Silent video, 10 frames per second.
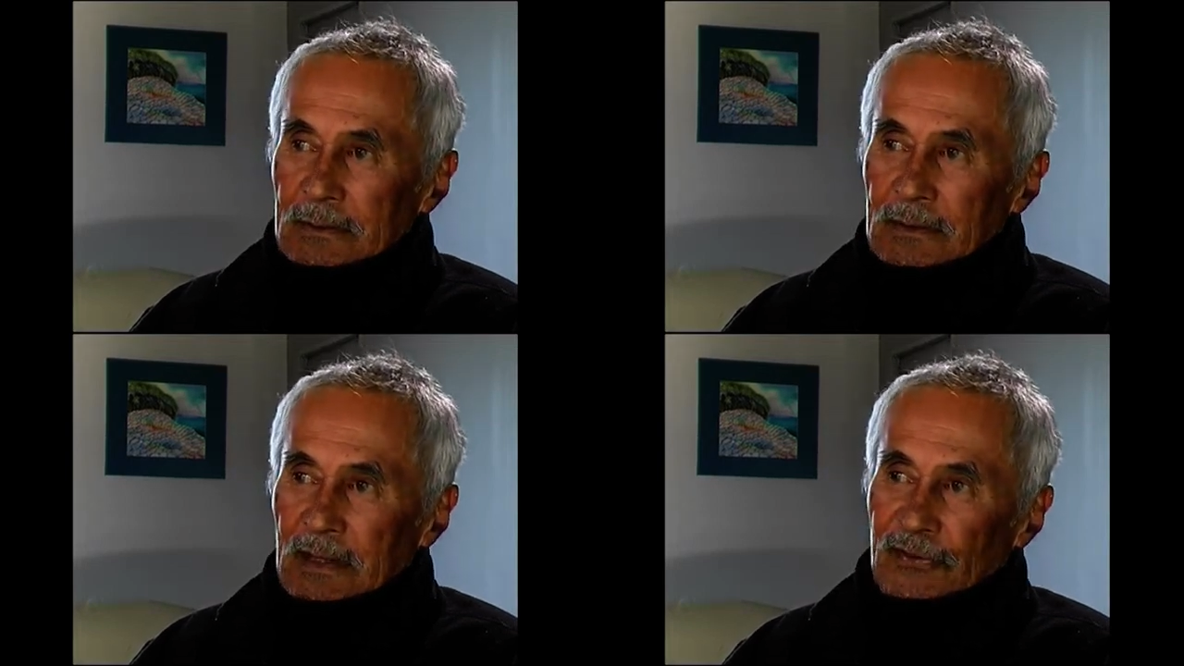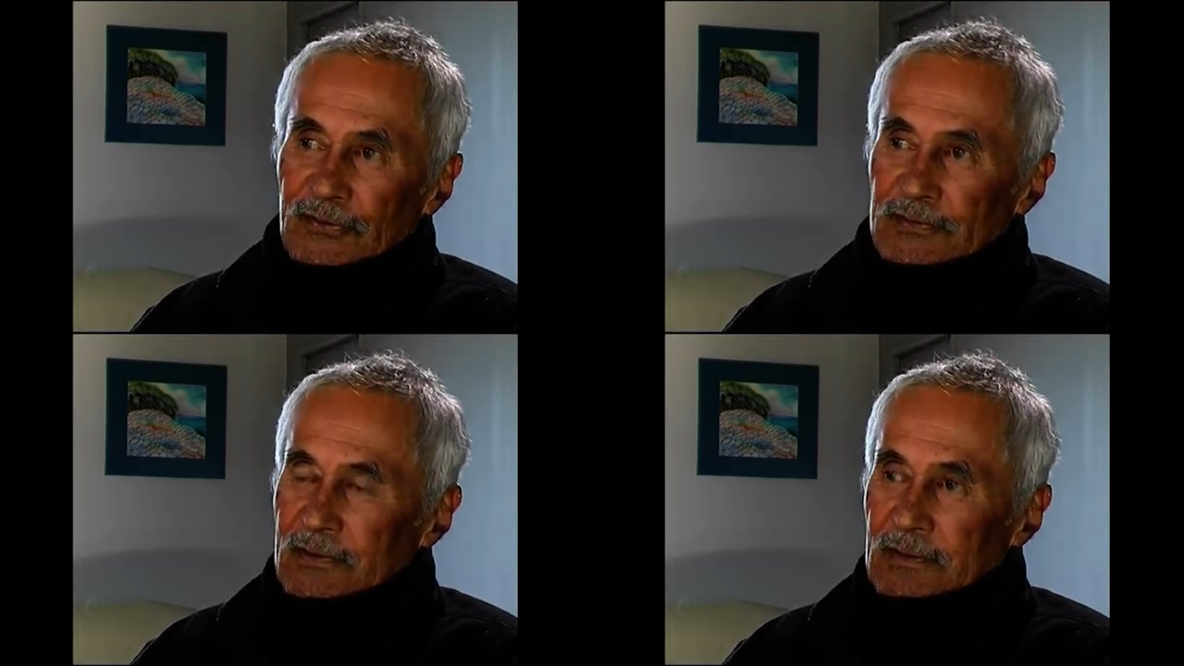
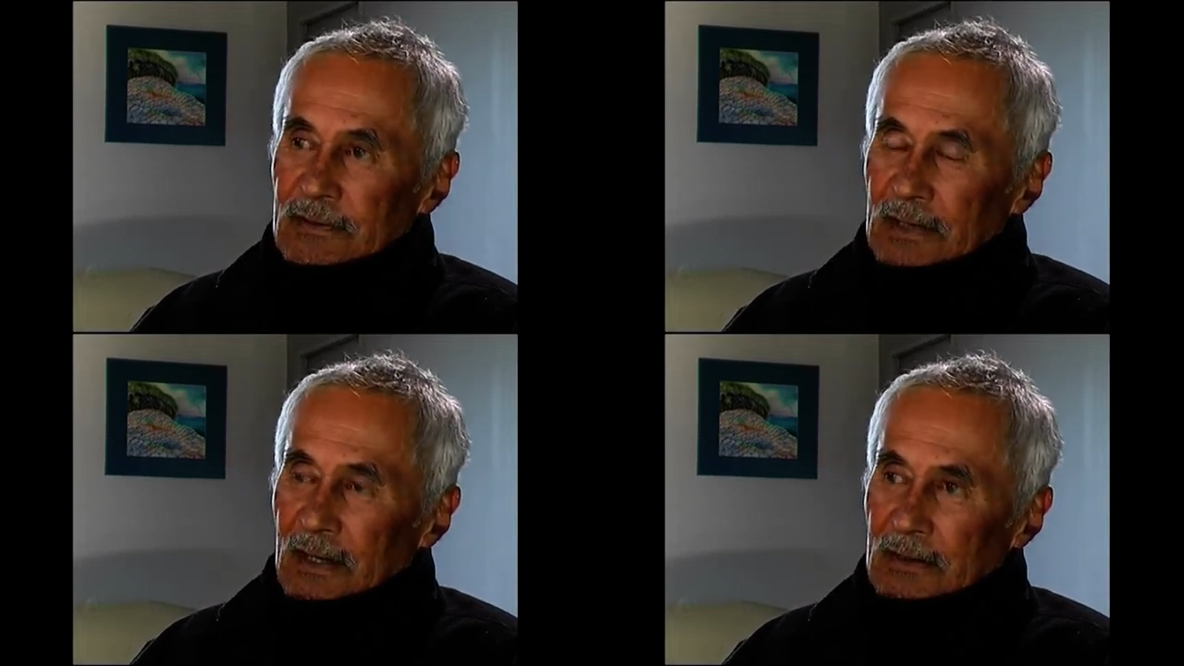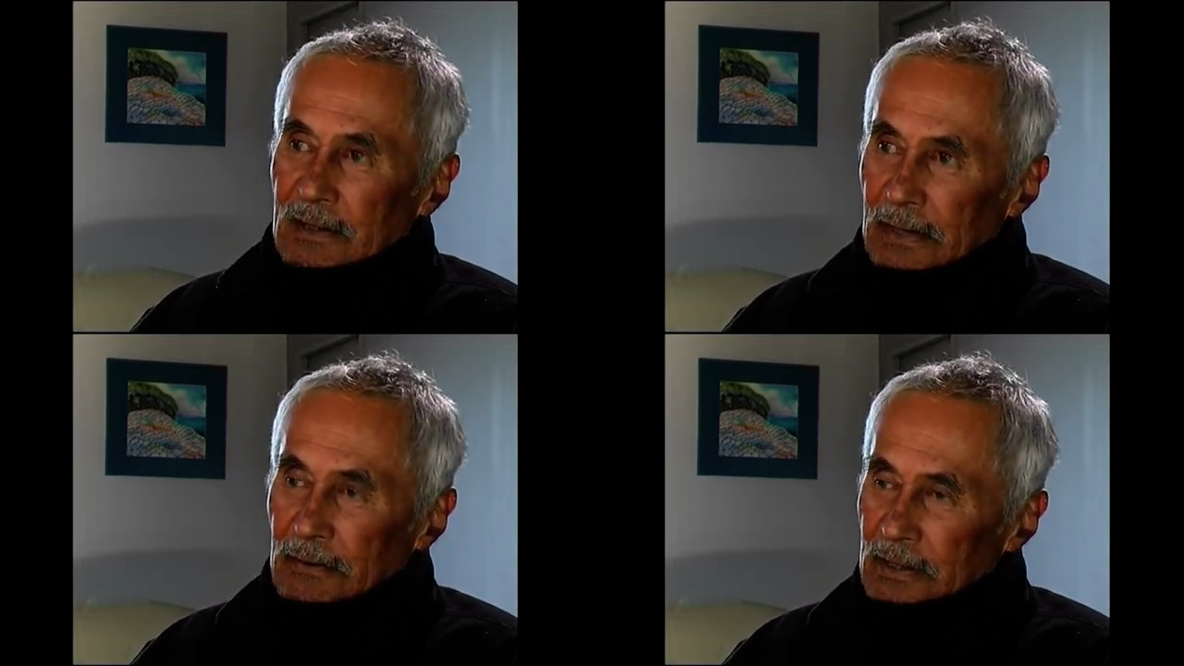deaths
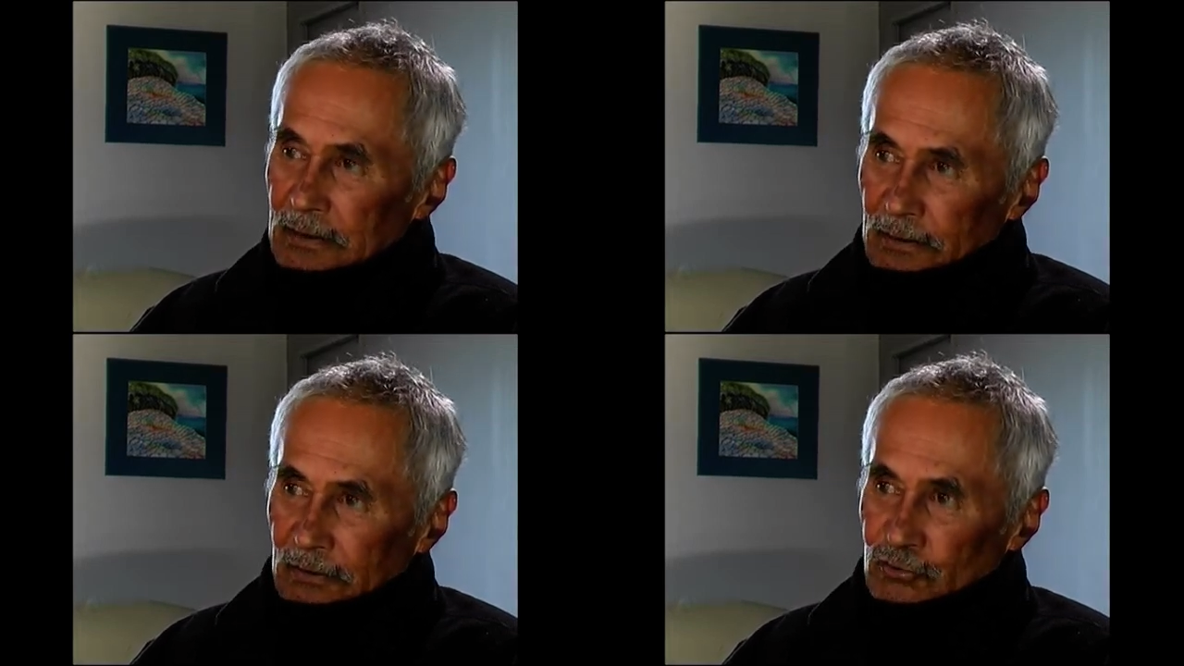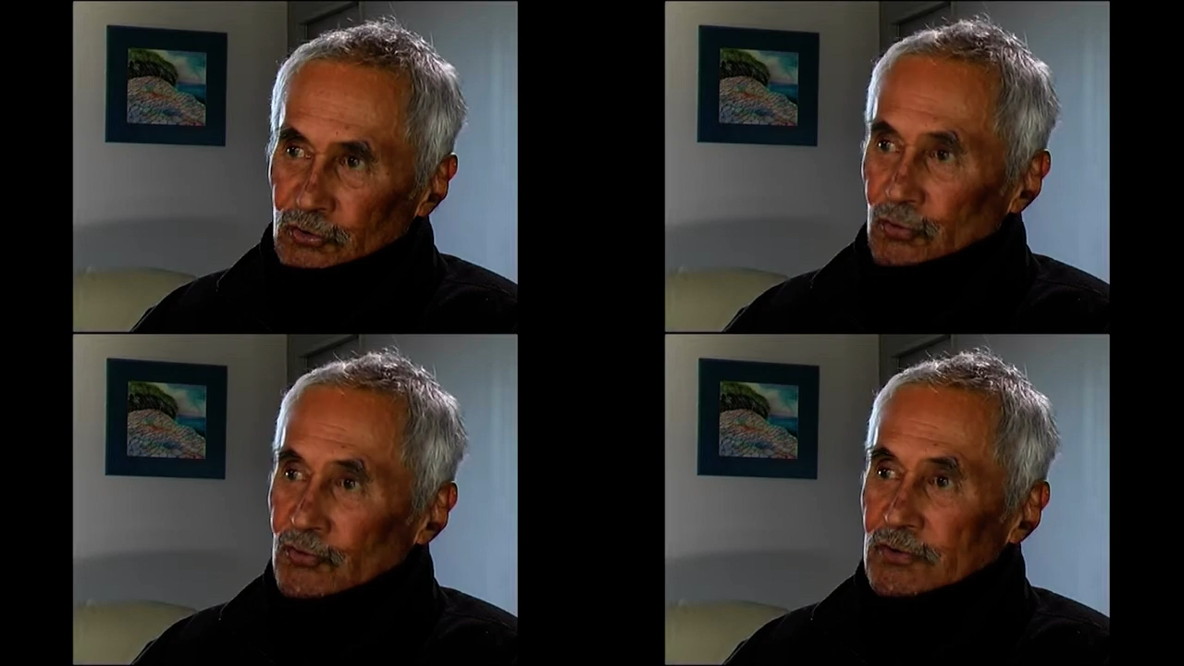carried out in the
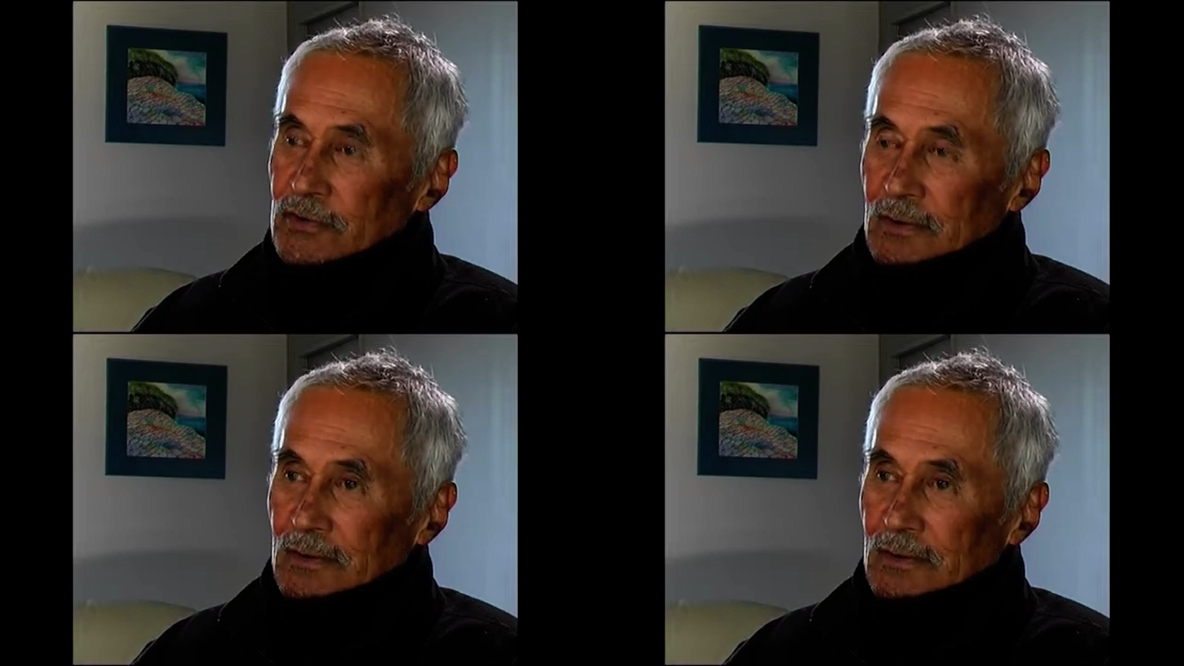church.